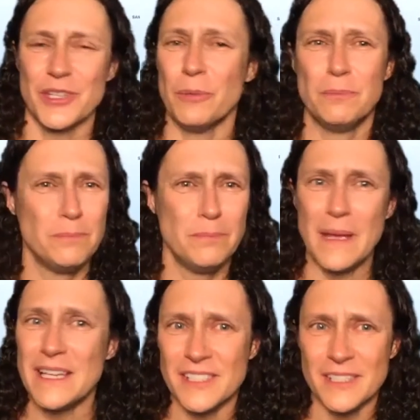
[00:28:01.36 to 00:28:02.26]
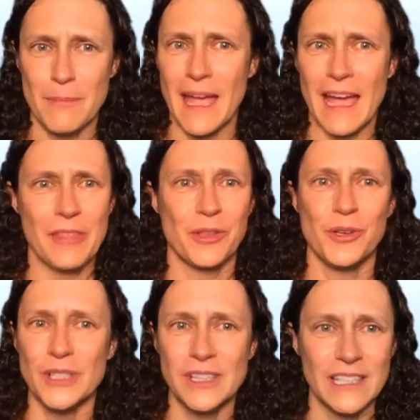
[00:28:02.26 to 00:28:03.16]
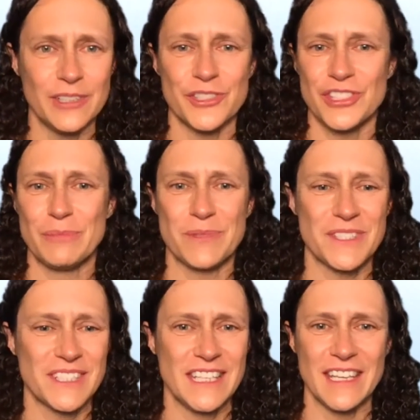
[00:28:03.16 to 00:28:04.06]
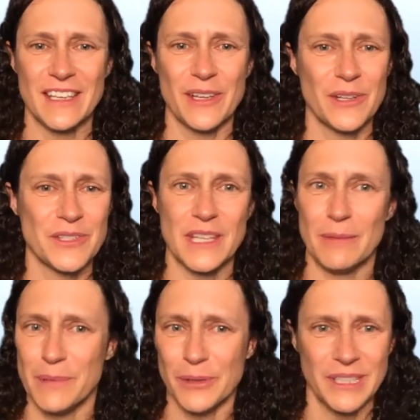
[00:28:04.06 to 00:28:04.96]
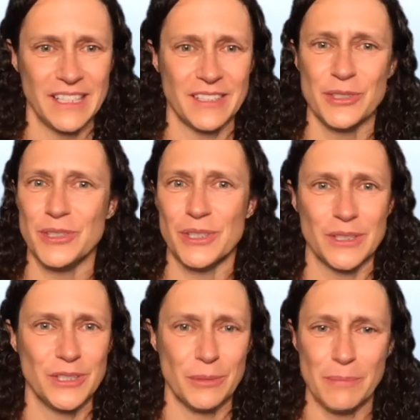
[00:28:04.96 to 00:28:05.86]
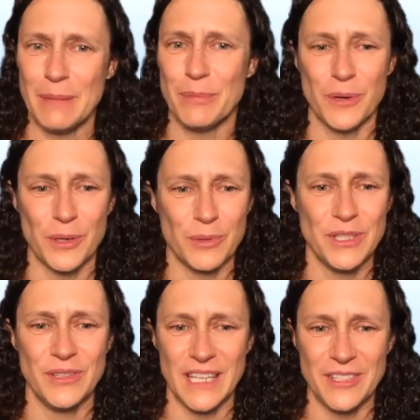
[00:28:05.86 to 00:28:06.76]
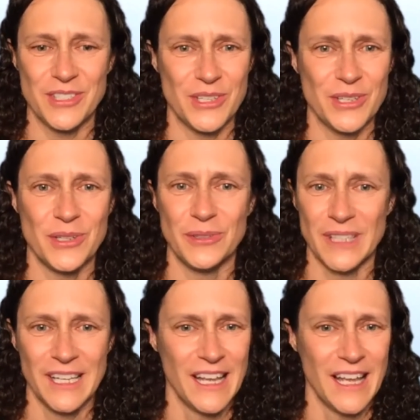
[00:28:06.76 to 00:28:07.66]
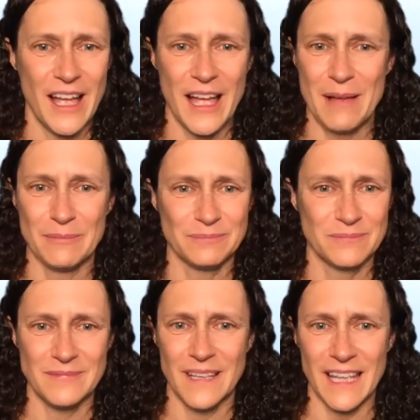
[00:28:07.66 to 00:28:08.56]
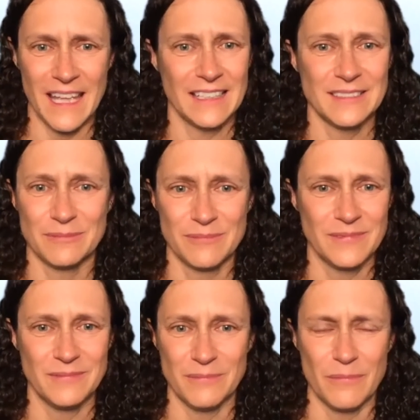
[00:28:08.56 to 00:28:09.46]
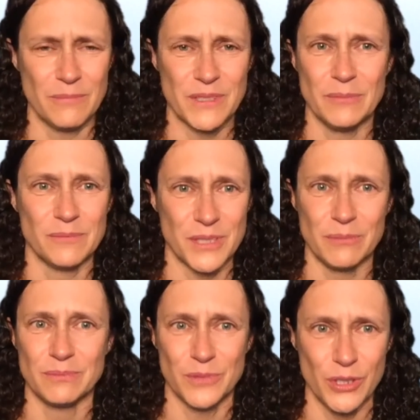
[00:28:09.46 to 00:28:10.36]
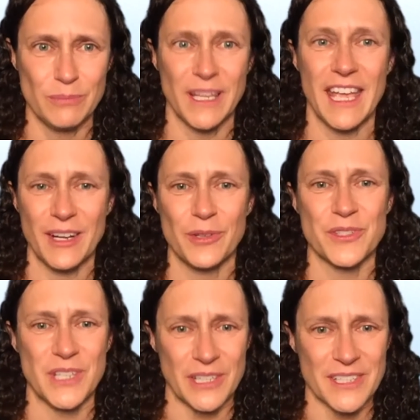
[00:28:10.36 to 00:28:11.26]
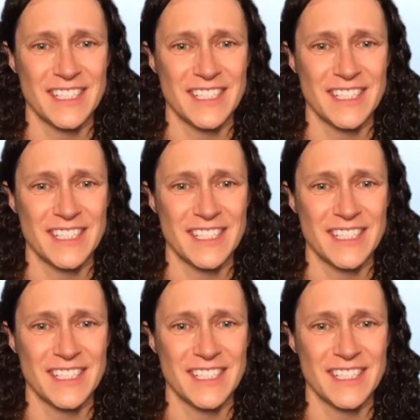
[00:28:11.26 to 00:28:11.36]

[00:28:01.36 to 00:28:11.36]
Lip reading: So basic math, good leadership skills, the ability to do your paperwork when you need to, um, and some good mechanical skills.